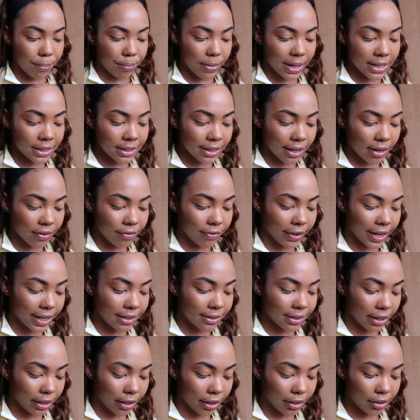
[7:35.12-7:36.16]
Best
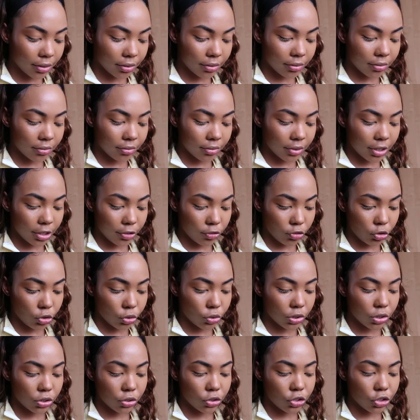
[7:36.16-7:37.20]
advice I can give
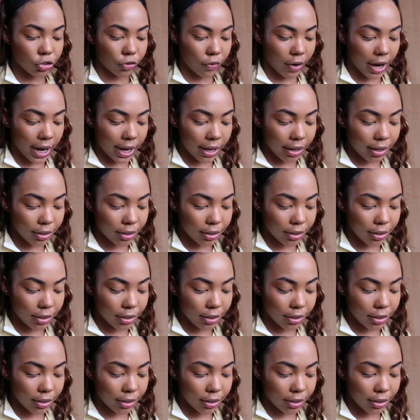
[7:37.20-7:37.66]
you is to try